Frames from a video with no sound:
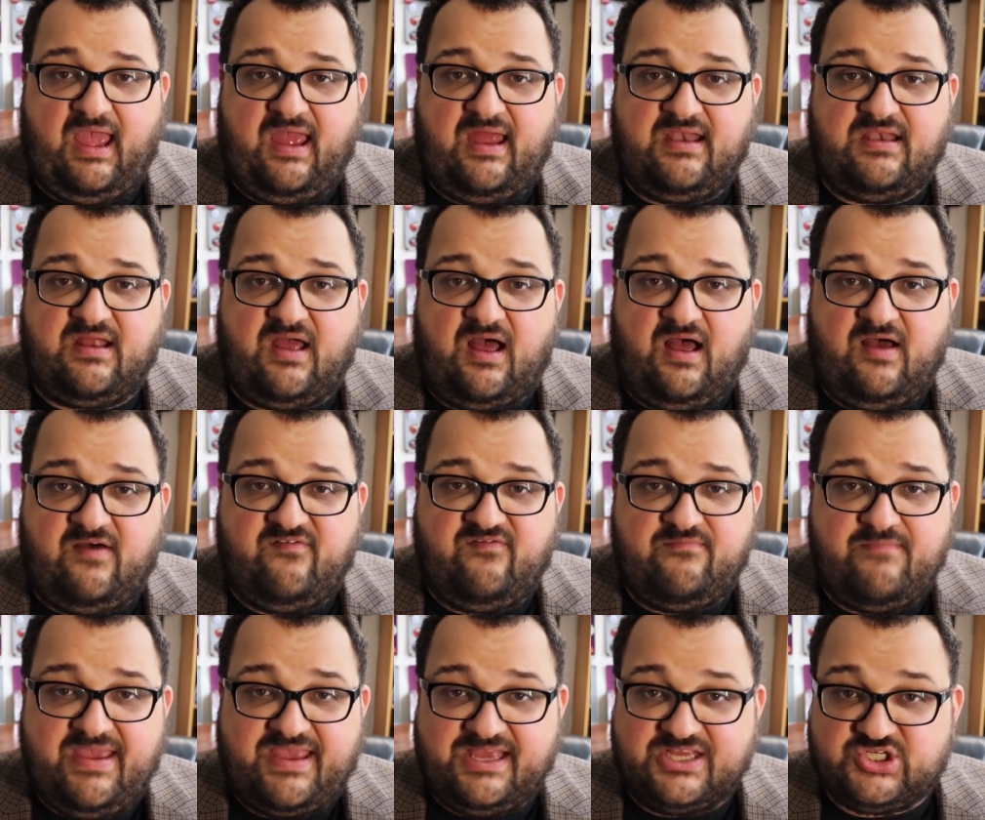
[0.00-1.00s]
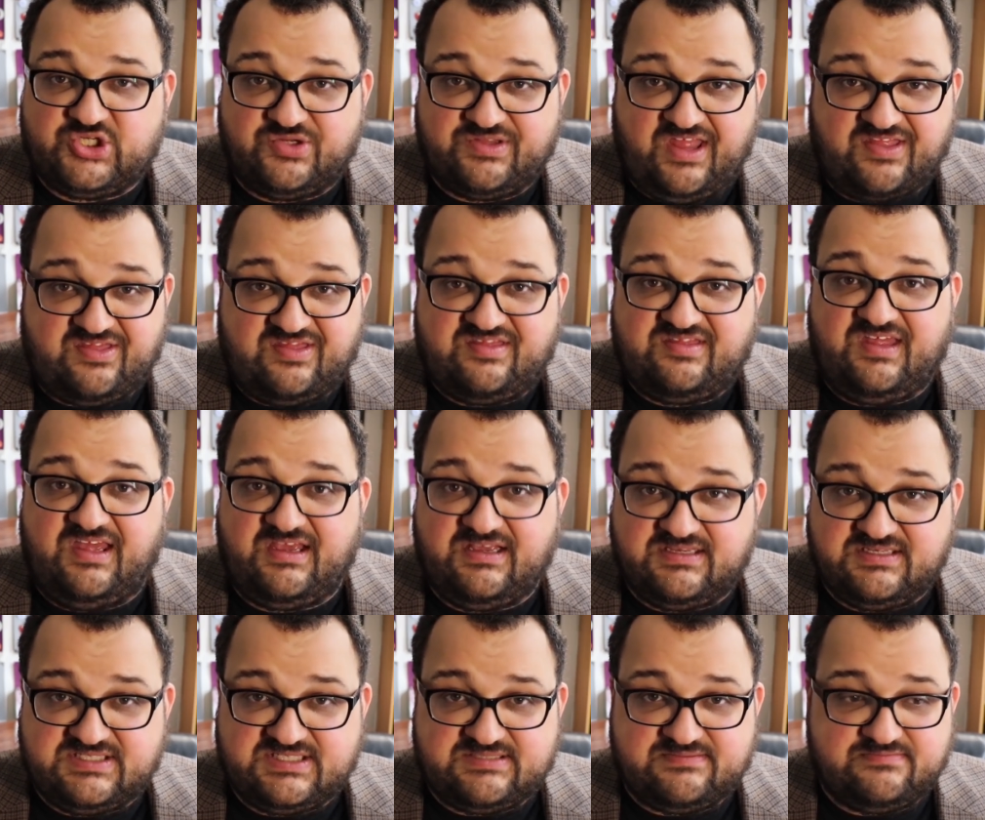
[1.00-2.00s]
and of making sure that
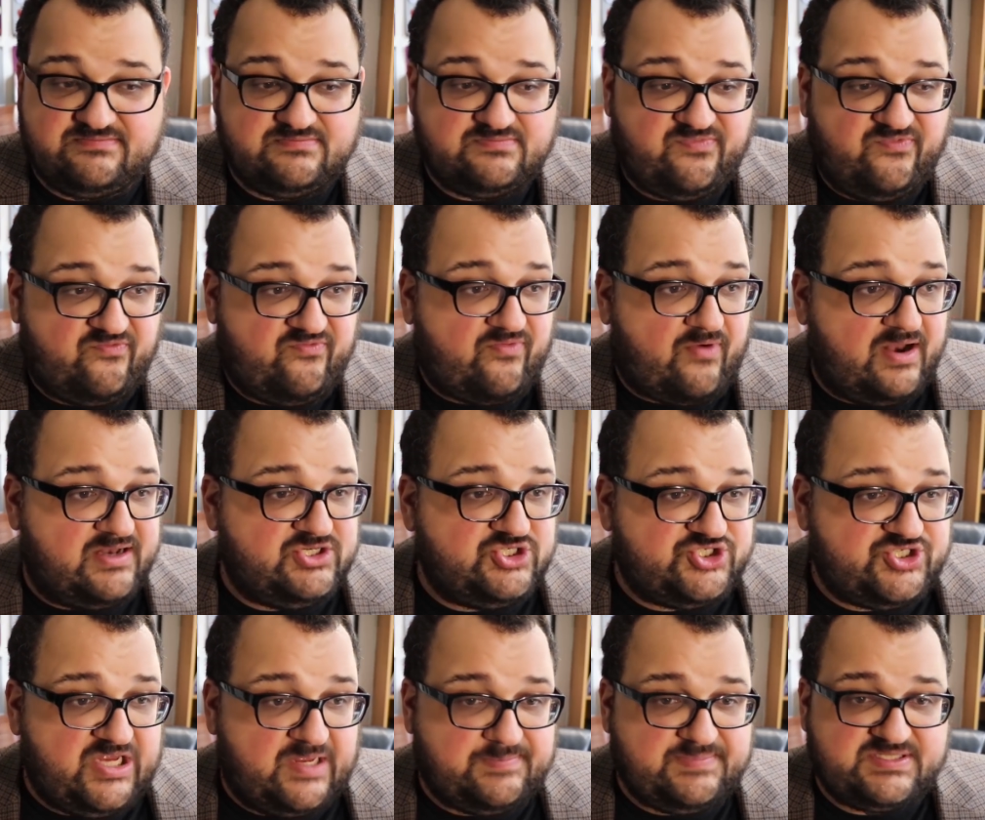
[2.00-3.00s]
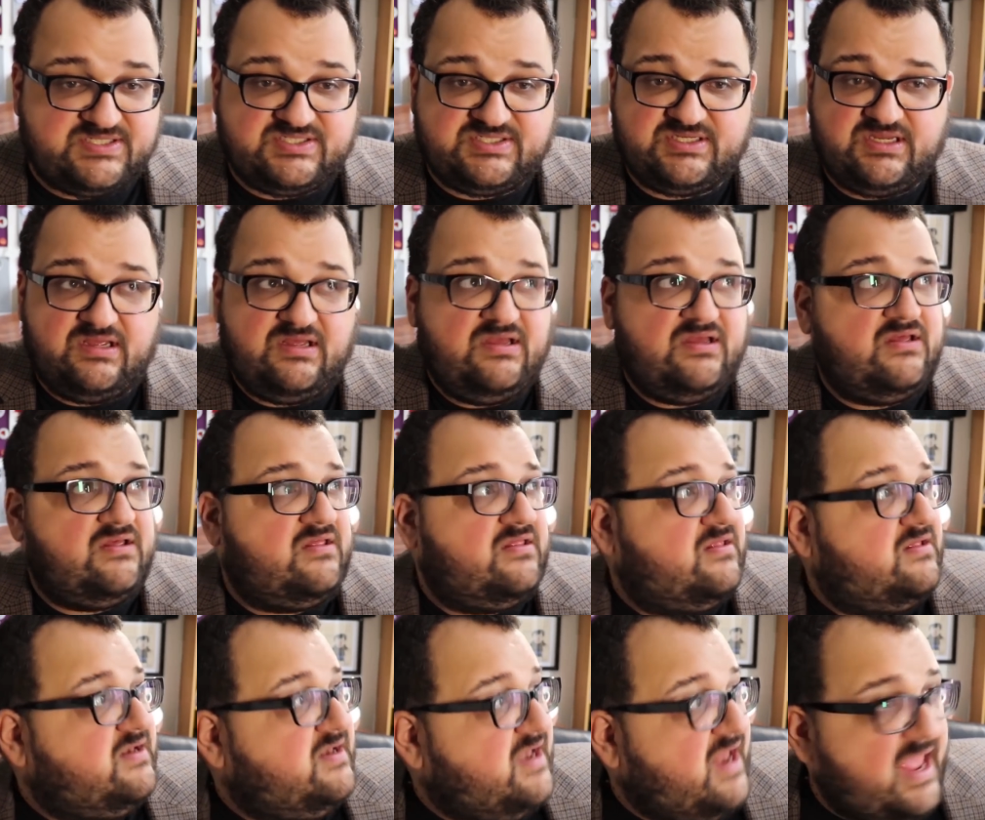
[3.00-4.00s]
things, friendships,
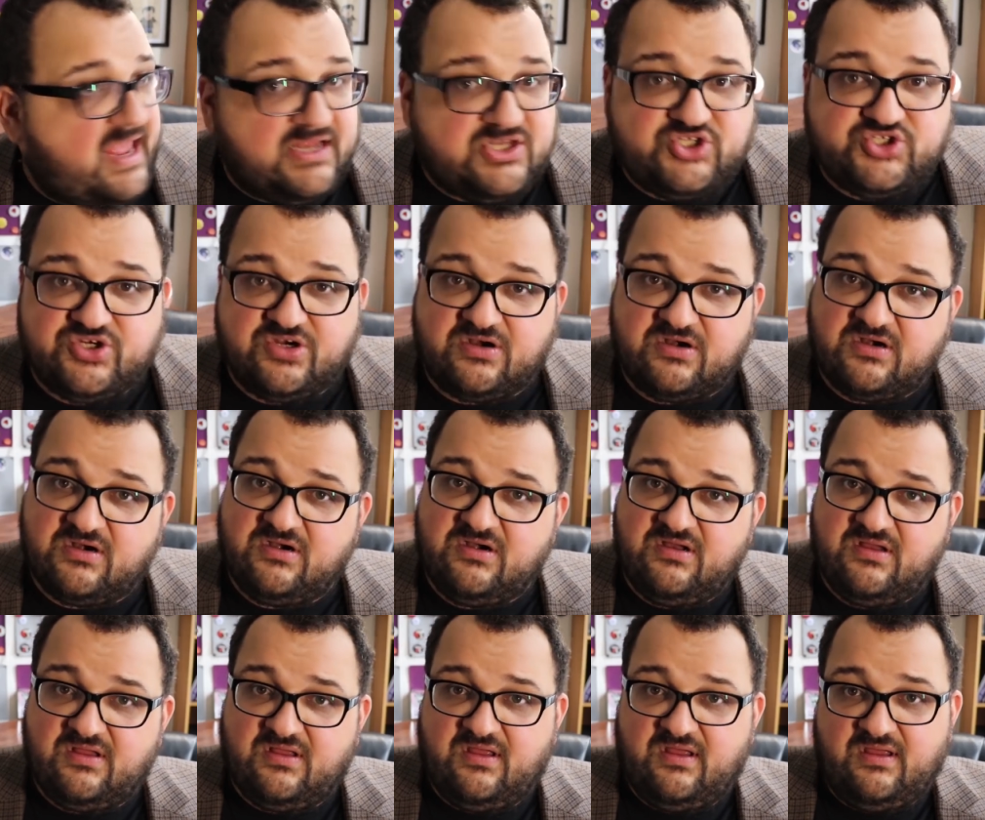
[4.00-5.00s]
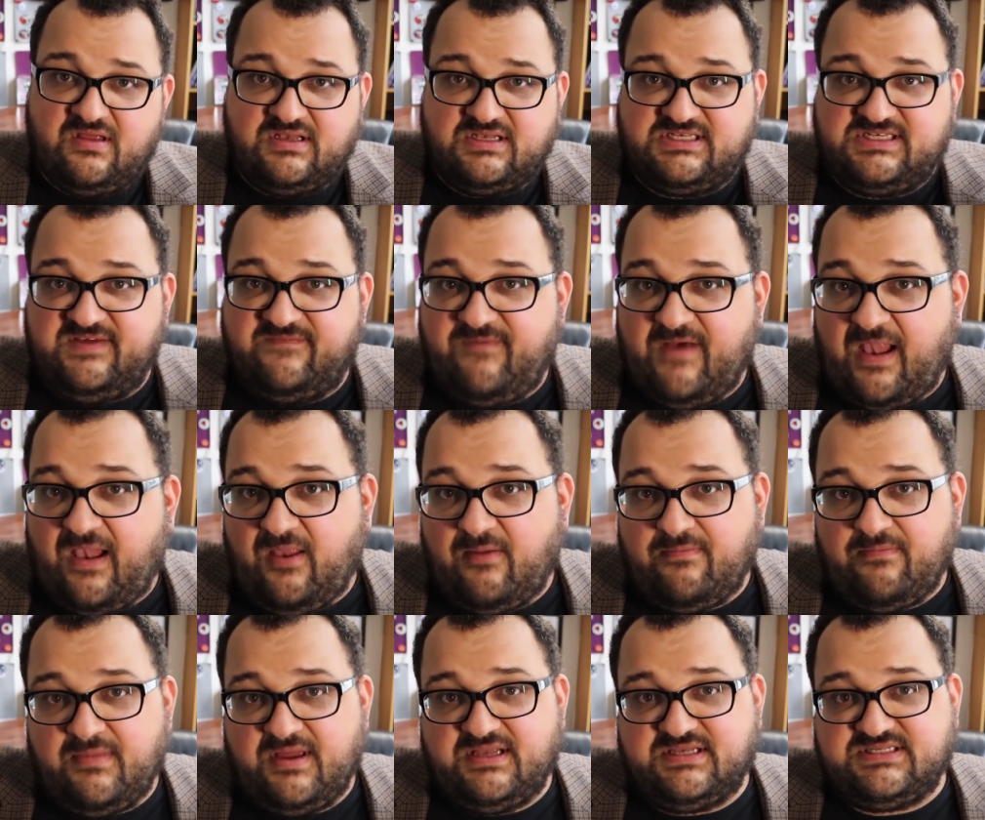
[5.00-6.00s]
nature,
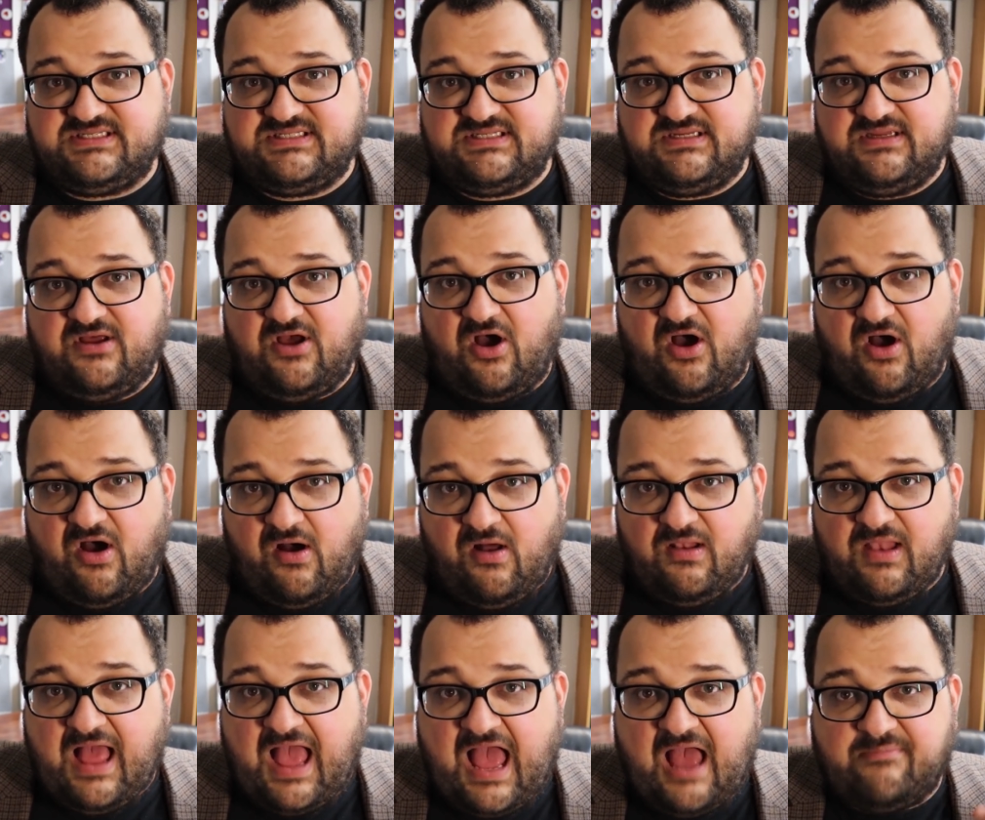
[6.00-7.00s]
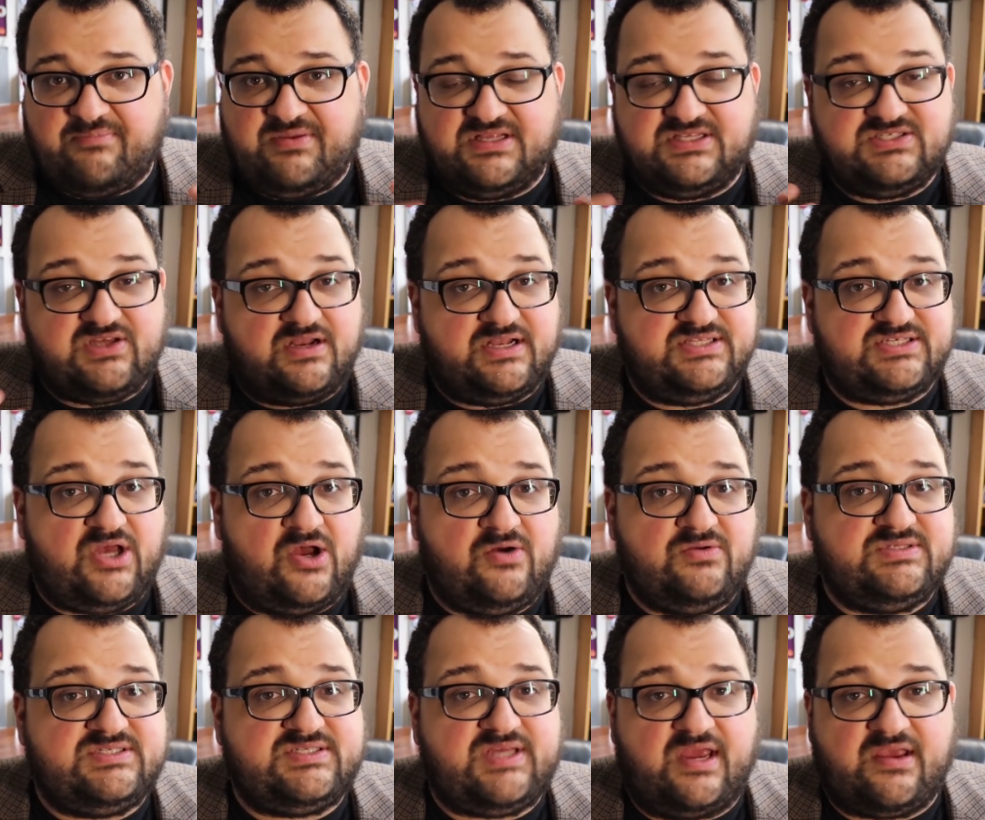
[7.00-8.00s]
development, all happens on its
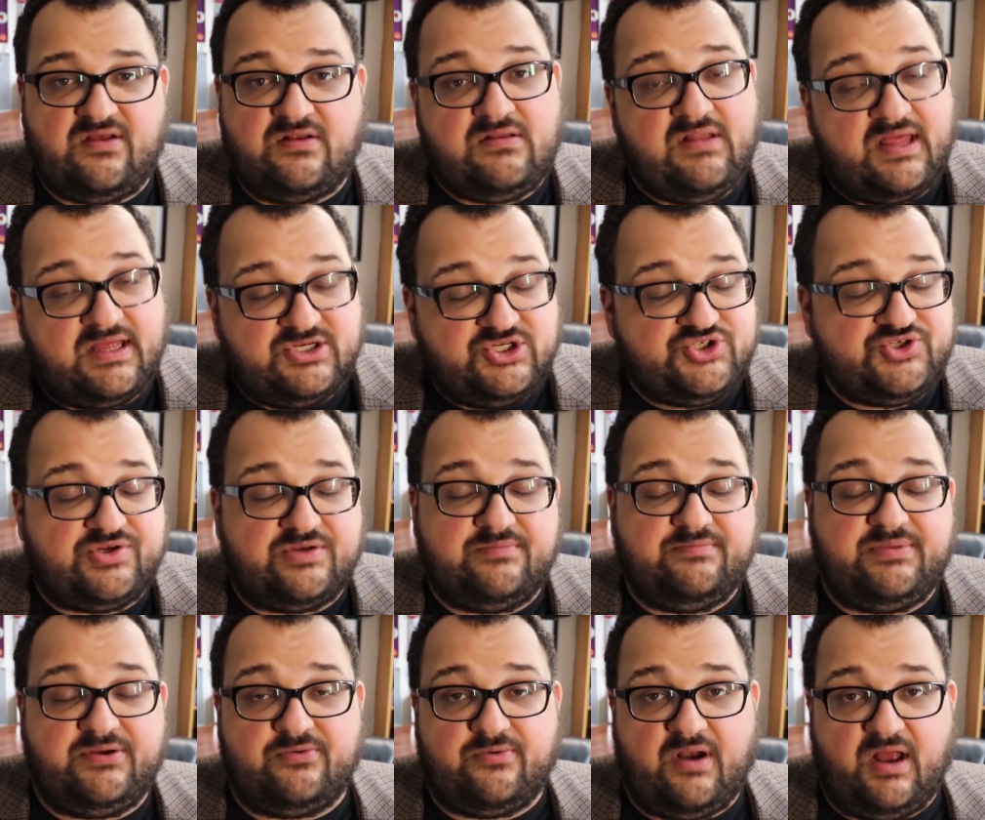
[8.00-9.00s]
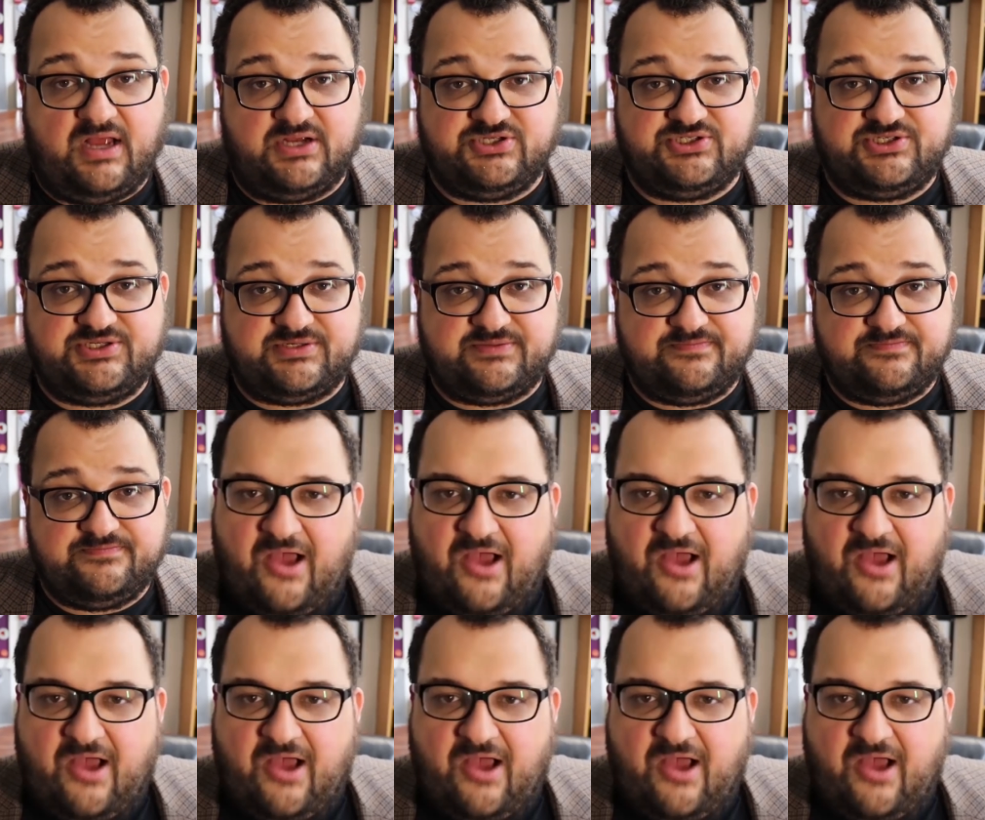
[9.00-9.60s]
own cycle and shouldn't be rushed.